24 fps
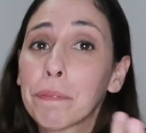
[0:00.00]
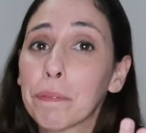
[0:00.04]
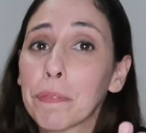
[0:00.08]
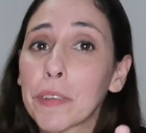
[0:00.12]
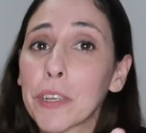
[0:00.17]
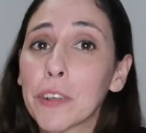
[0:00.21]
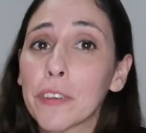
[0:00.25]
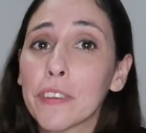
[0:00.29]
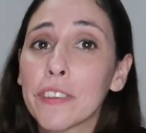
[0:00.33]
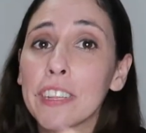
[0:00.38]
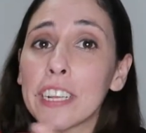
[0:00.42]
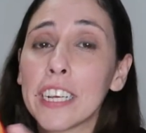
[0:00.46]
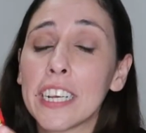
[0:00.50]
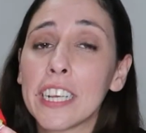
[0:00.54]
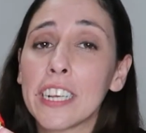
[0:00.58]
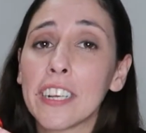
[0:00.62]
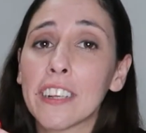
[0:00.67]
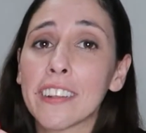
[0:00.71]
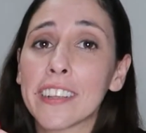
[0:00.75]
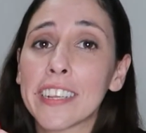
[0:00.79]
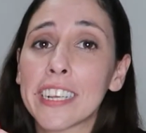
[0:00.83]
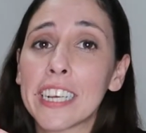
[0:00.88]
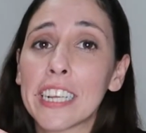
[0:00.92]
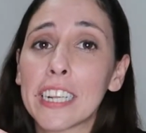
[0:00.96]
because they
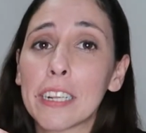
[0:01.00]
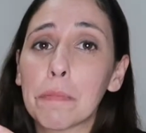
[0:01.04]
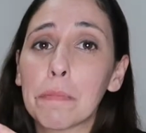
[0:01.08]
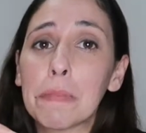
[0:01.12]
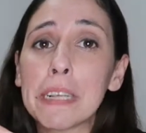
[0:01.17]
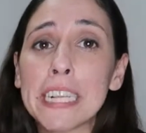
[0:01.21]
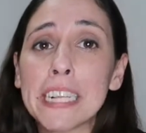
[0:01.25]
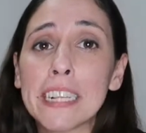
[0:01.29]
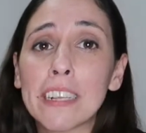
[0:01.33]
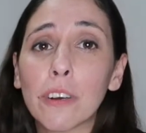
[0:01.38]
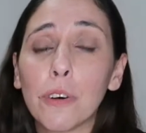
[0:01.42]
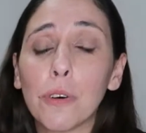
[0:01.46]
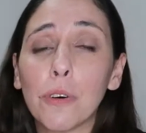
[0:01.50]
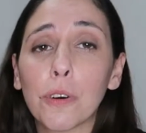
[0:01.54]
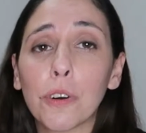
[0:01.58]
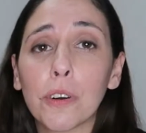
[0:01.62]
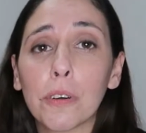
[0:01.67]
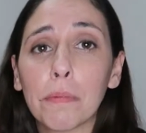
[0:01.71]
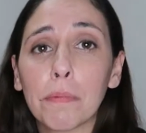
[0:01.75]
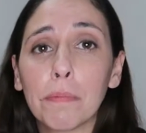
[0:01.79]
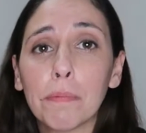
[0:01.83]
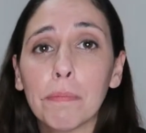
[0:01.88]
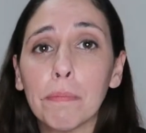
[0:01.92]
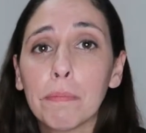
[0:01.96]
contain meat
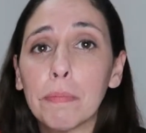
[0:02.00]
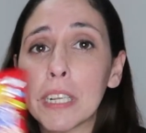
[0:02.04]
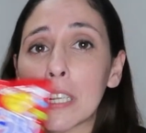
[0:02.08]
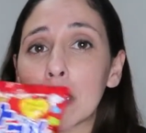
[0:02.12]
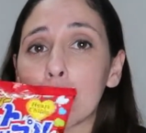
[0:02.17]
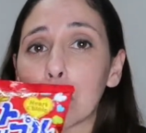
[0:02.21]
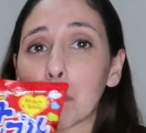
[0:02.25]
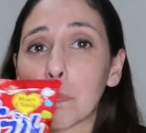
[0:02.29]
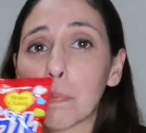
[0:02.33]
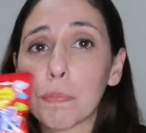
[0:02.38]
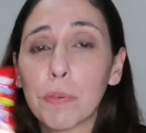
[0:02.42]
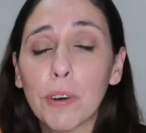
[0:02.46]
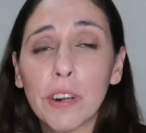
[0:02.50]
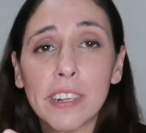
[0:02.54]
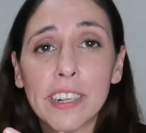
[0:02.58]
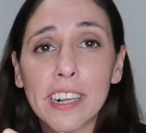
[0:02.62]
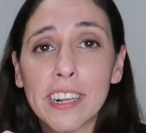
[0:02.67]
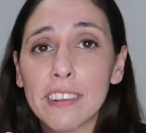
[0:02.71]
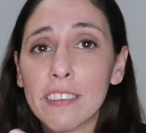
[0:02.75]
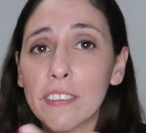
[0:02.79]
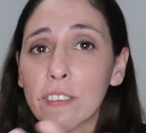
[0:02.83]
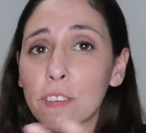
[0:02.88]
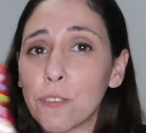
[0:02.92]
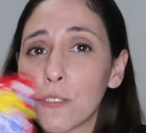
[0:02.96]
or meat
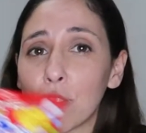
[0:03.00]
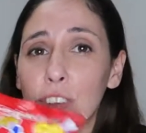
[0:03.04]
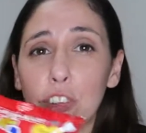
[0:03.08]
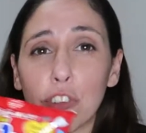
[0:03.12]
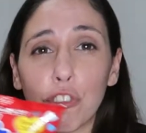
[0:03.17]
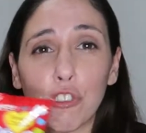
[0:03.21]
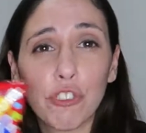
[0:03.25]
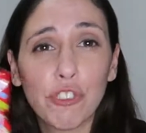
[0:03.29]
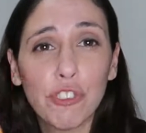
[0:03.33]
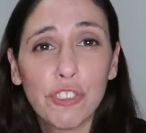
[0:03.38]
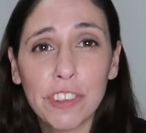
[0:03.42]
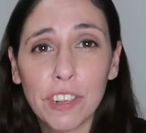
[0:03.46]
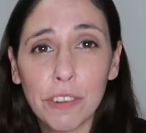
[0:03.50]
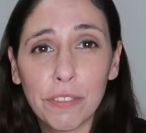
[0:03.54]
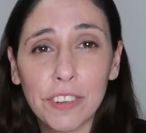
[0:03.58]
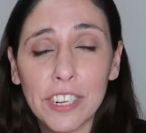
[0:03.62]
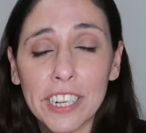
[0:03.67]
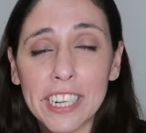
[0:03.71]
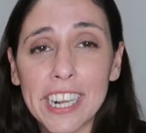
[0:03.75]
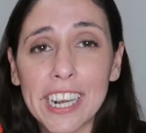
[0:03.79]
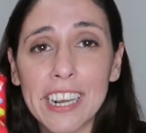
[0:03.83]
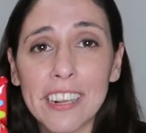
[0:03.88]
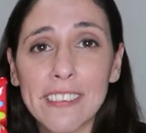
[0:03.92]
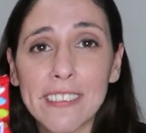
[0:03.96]
products, fish, stuff
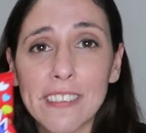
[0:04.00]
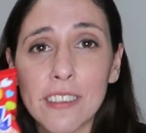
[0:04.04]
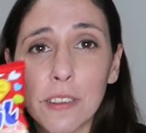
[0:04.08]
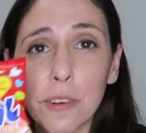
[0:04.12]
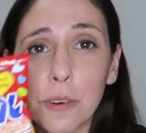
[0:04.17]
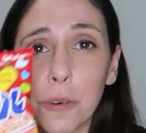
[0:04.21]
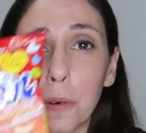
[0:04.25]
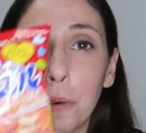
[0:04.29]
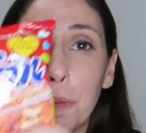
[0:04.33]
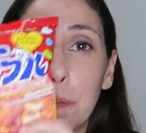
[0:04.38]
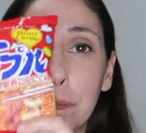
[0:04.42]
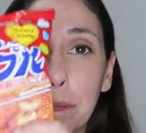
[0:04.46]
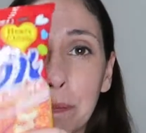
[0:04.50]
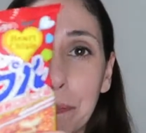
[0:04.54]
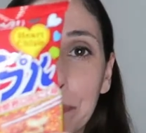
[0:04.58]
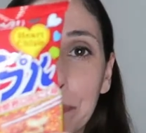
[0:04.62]
like that. So